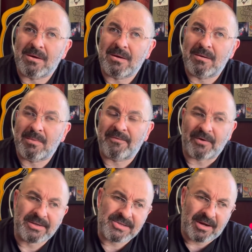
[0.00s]
My
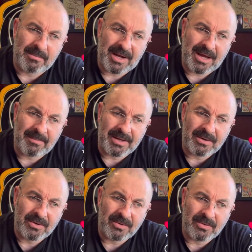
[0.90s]
friends down in Miami
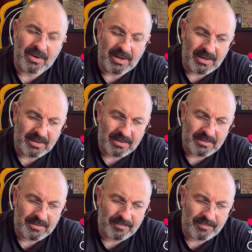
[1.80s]
who
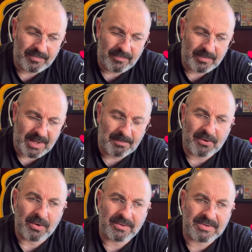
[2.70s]
had
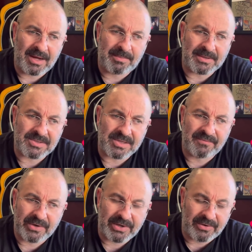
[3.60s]
prototyped it said
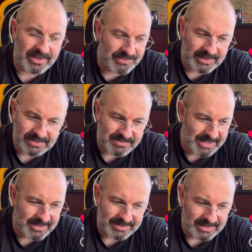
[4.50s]
very great things
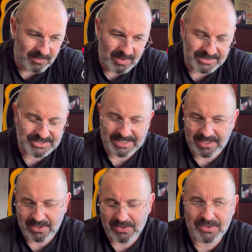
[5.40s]
about it, and I watched it
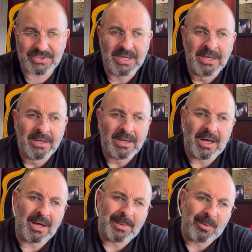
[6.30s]
get used.
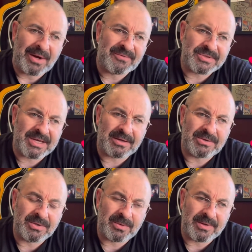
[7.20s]
My wife was
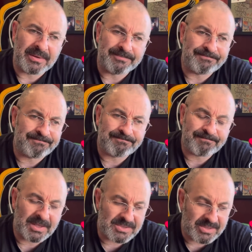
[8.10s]
tattooed with it,
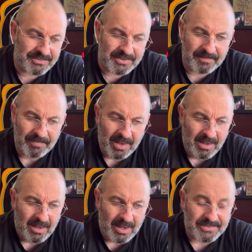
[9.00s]
etc.
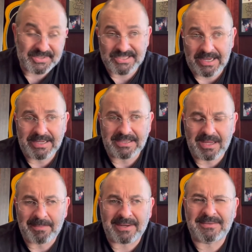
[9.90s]
I was excited to
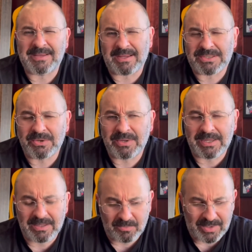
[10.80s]
get back to tattooing,
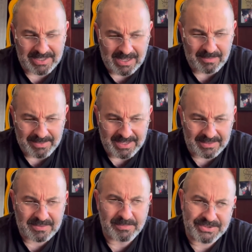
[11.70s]
and when I got
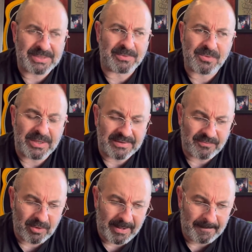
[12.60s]
back, the machine was waiting
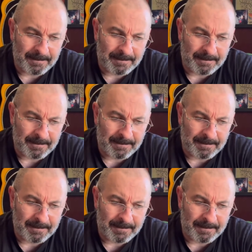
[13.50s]
for me.